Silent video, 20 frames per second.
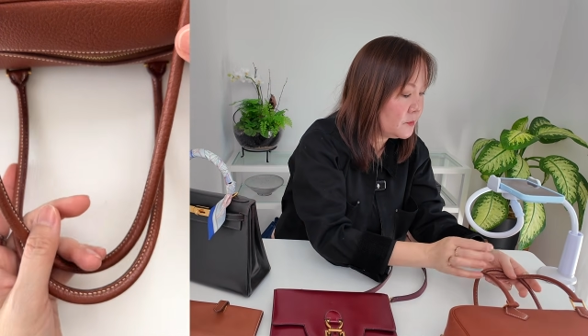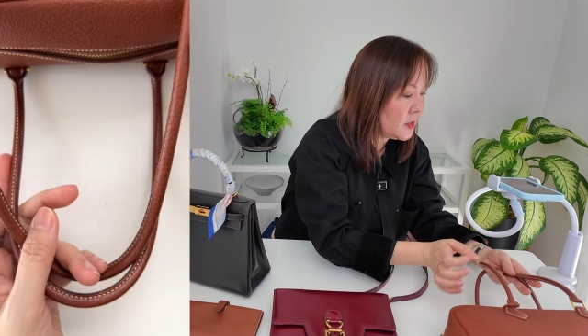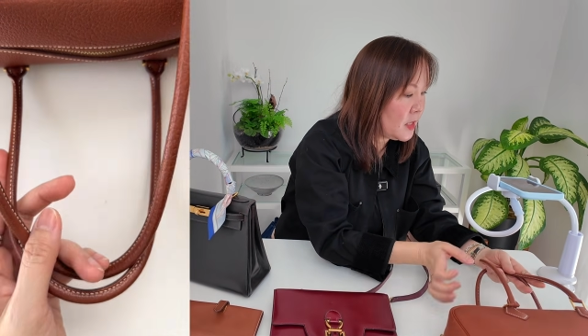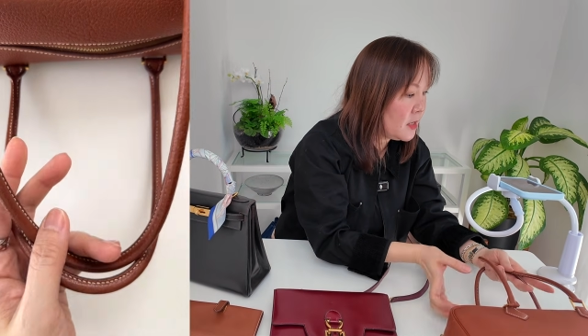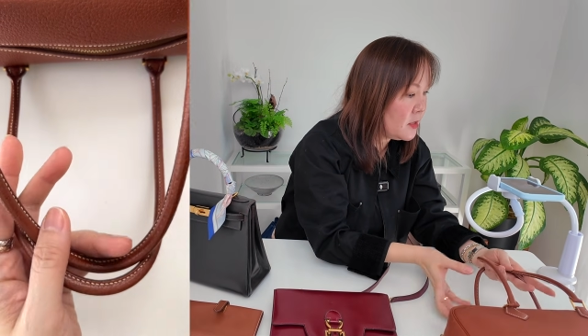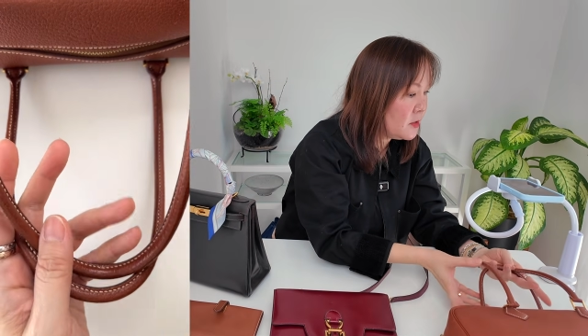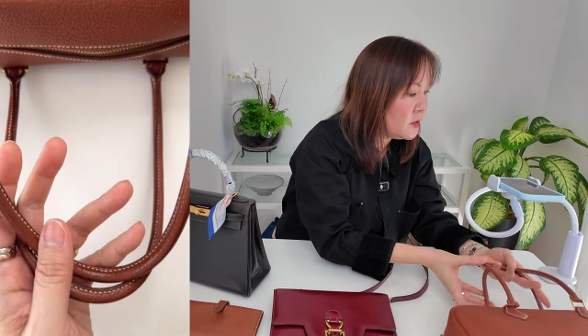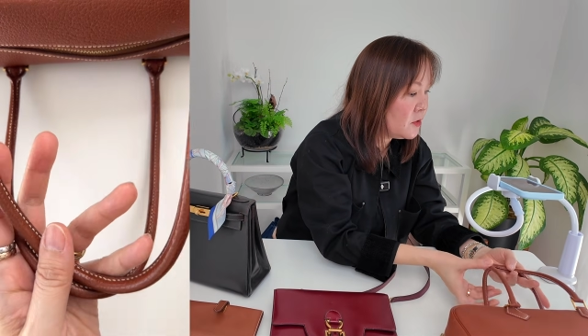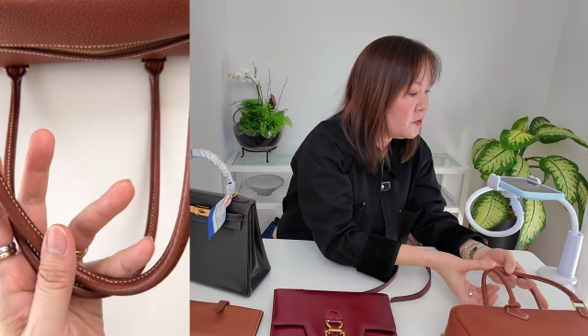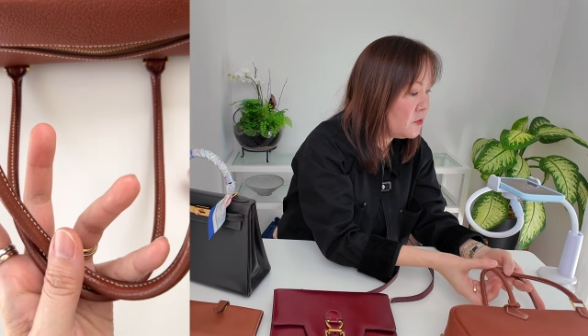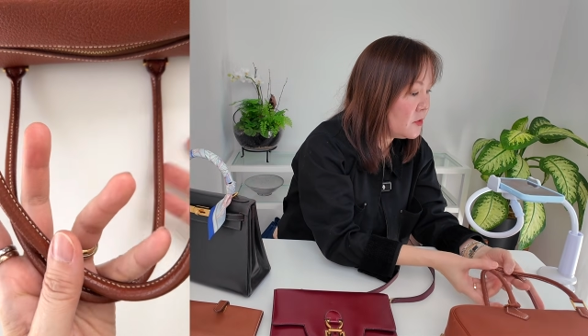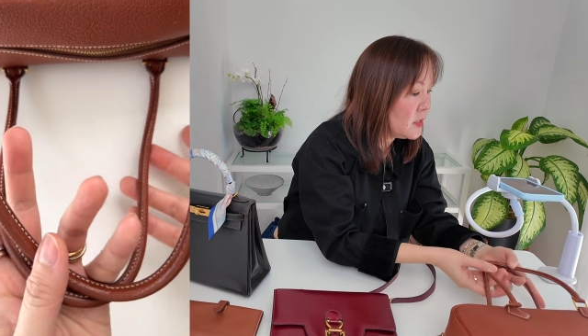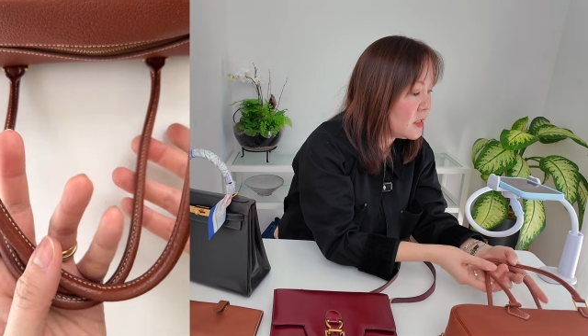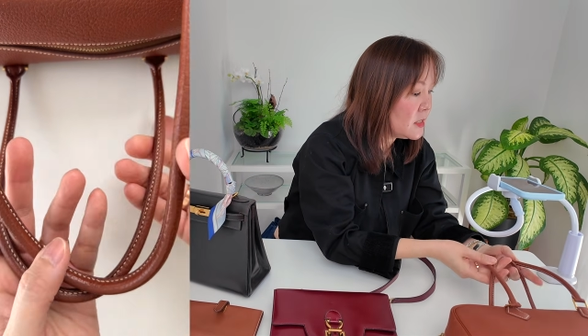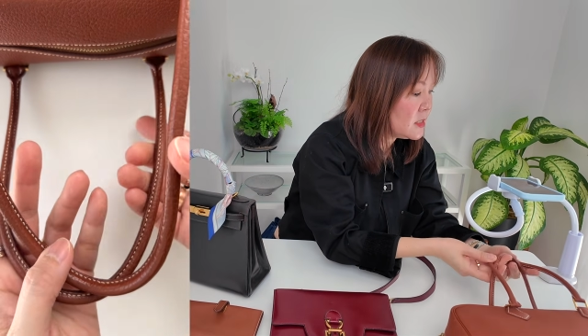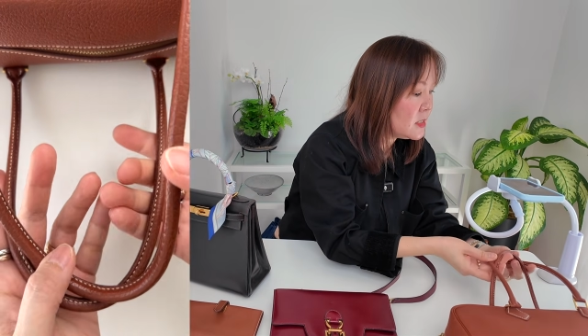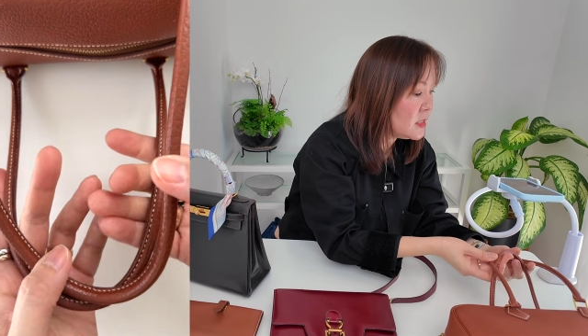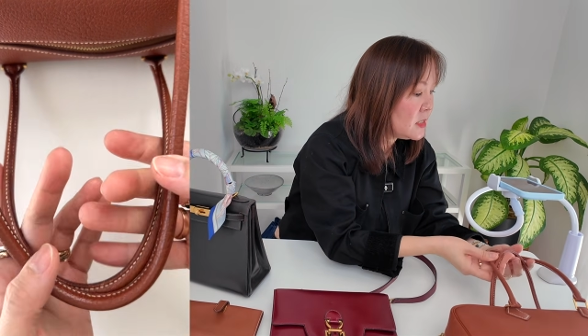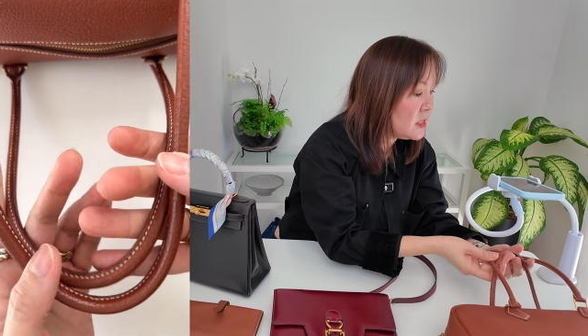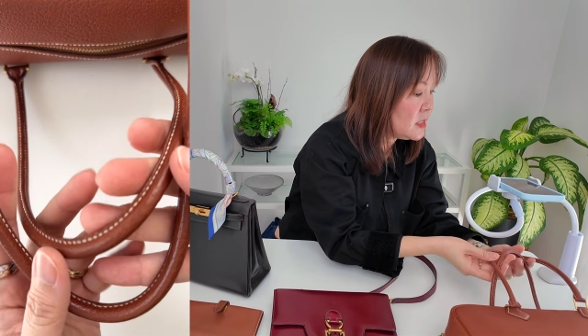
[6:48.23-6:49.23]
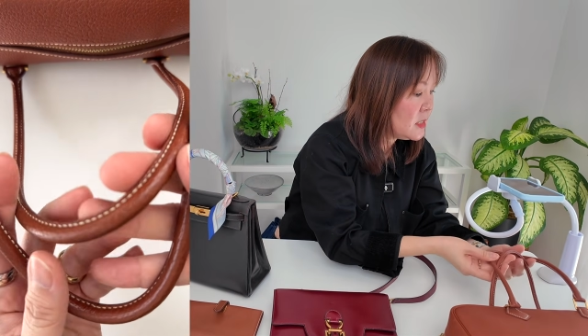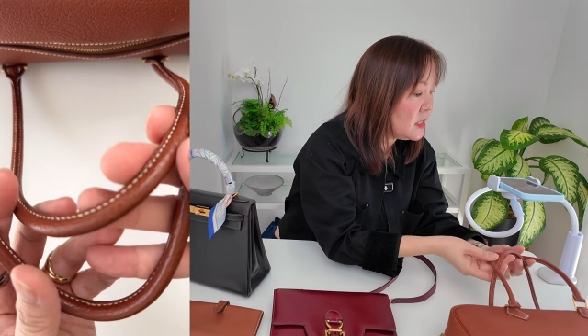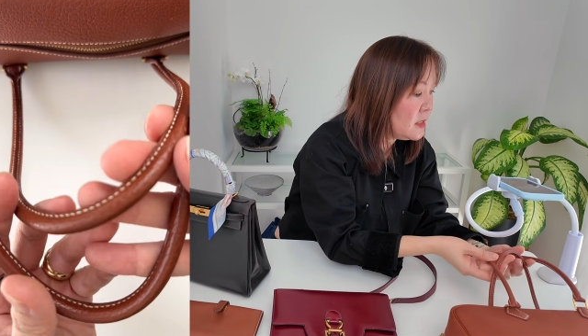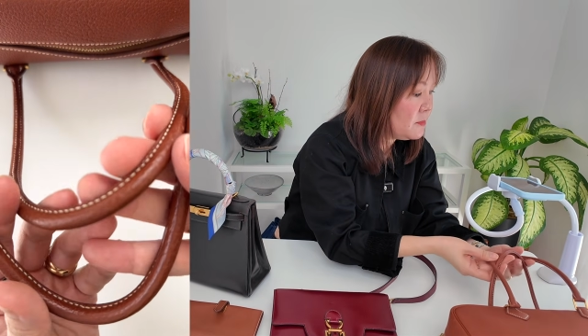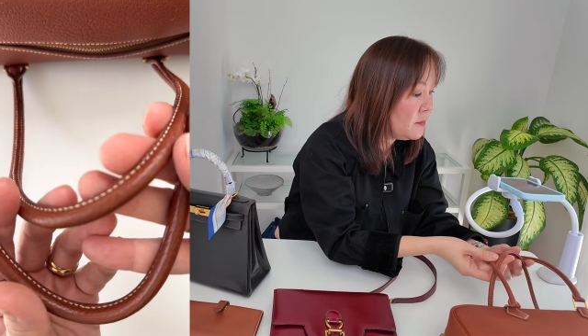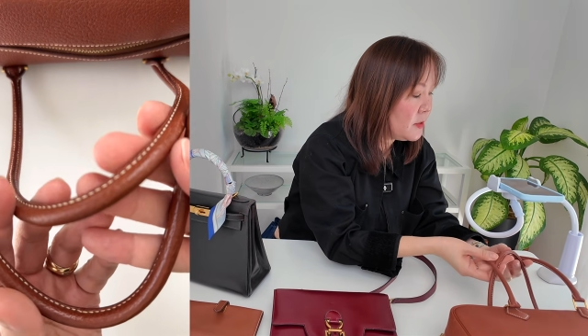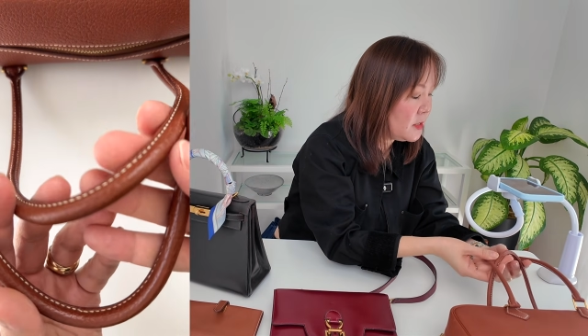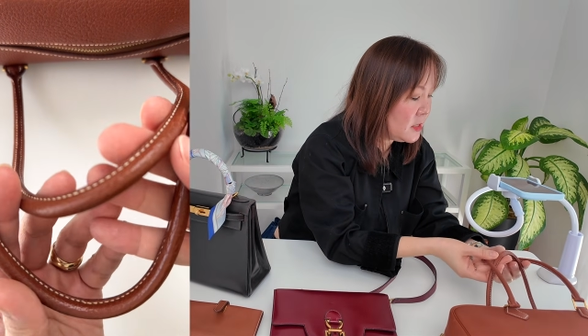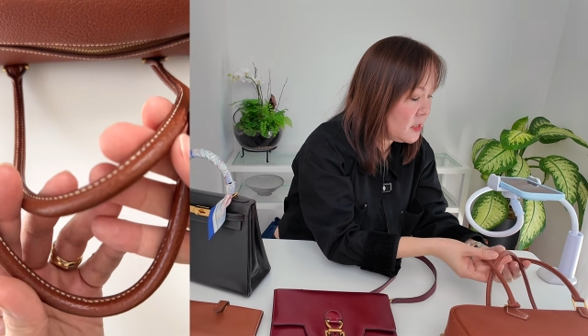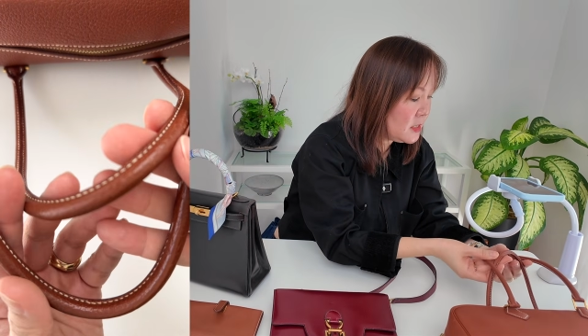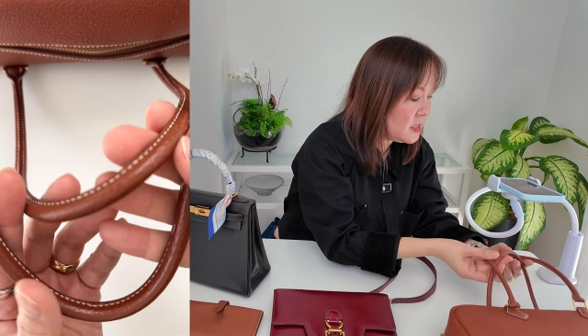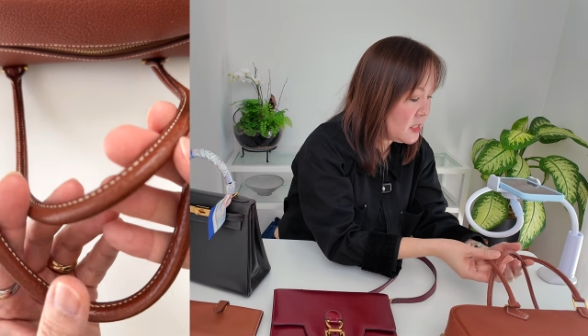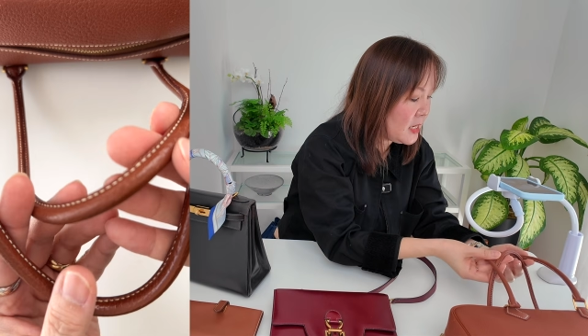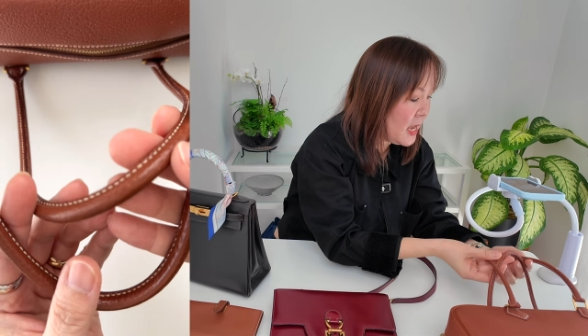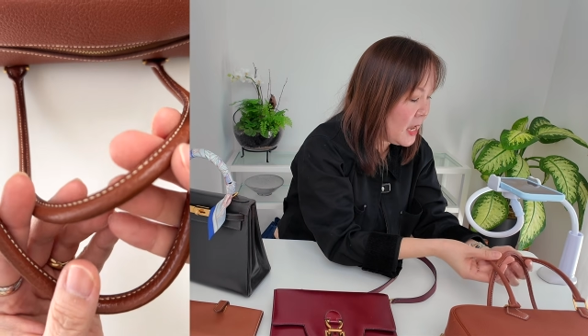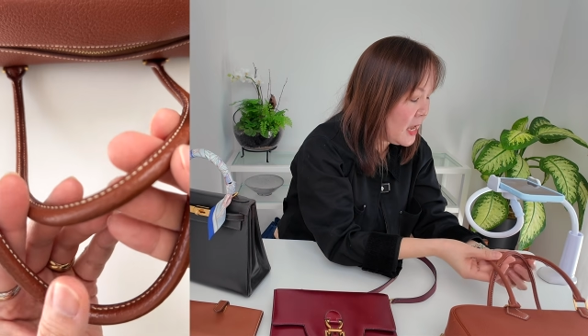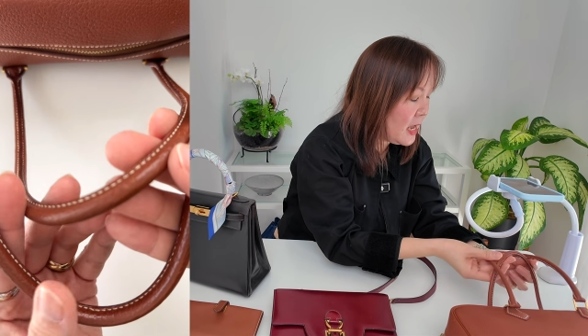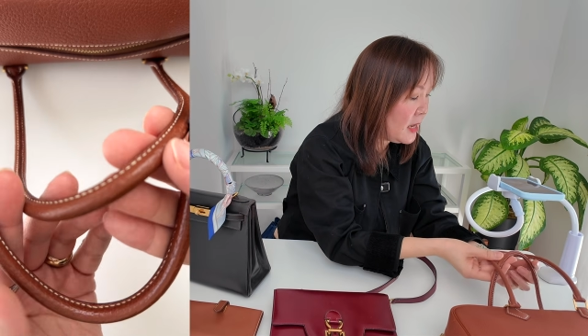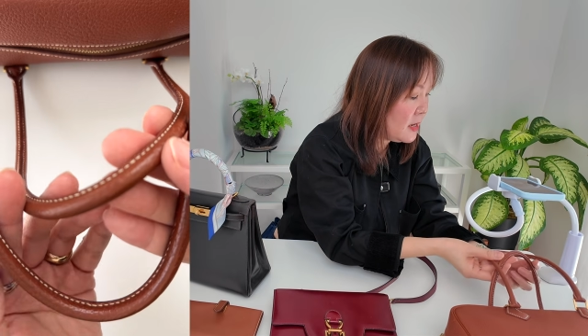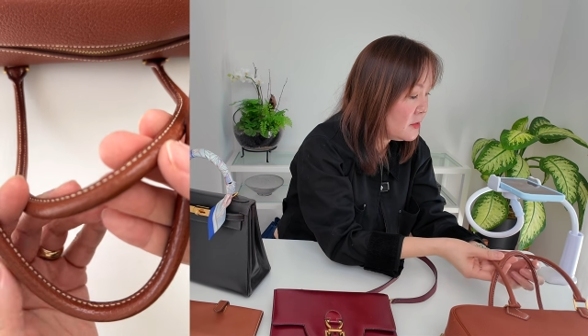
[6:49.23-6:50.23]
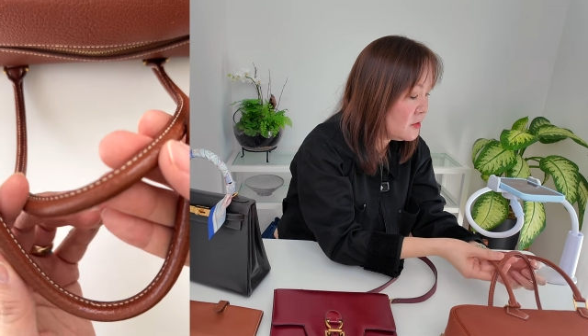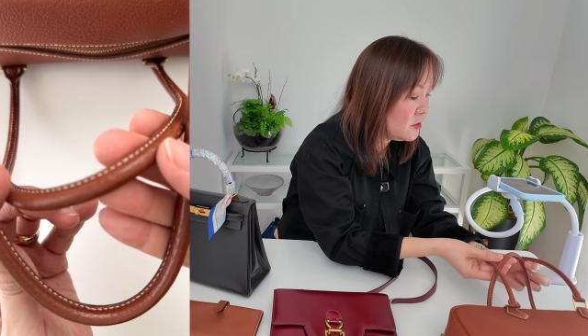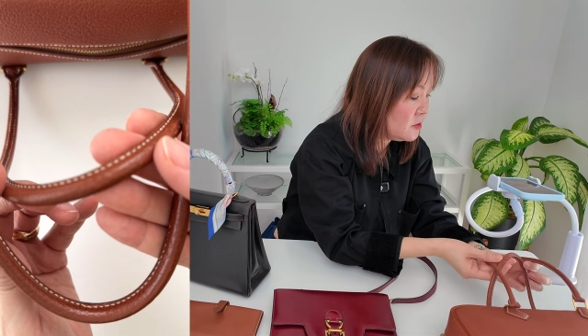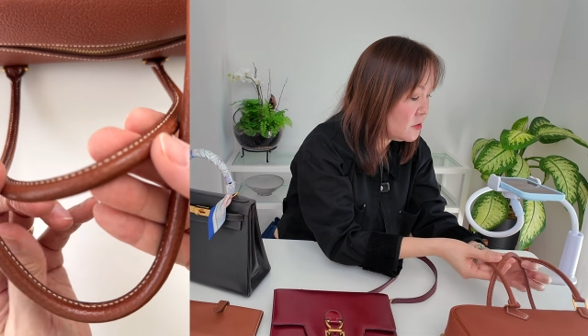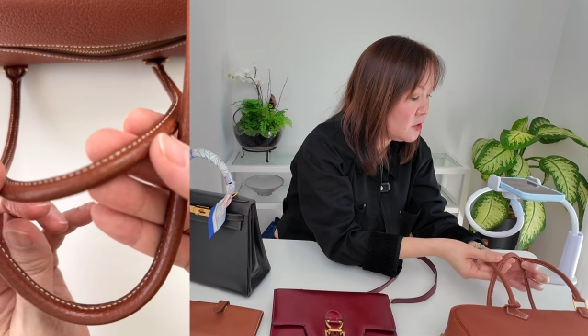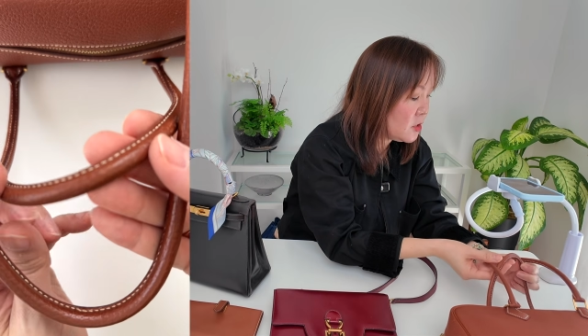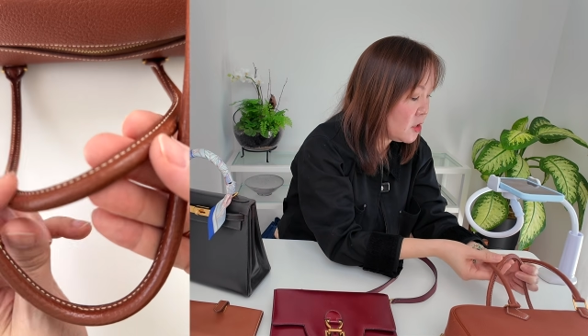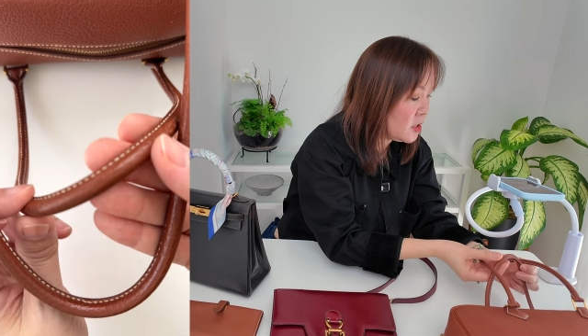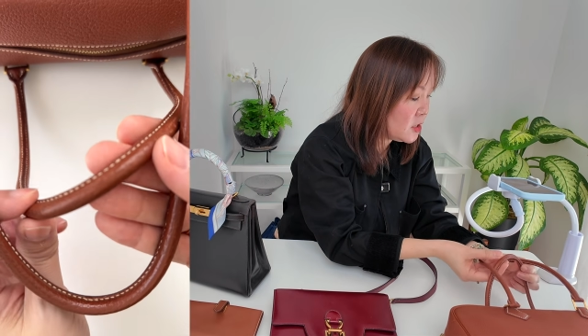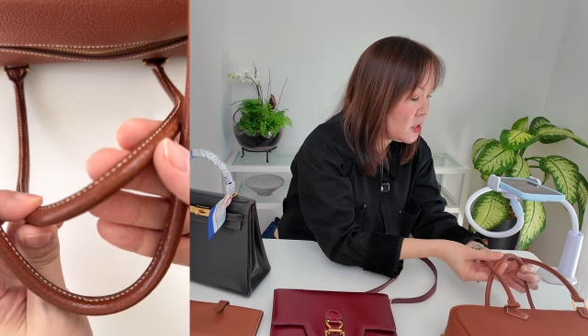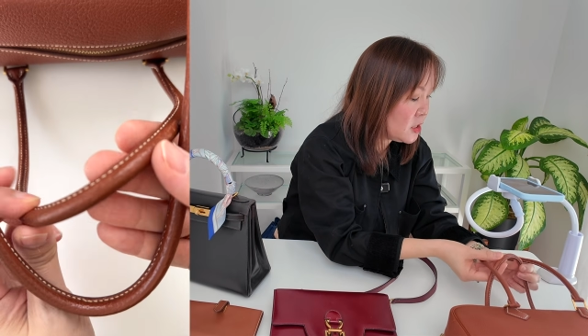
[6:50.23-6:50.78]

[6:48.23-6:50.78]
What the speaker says: I don't know if you can see, but these handles are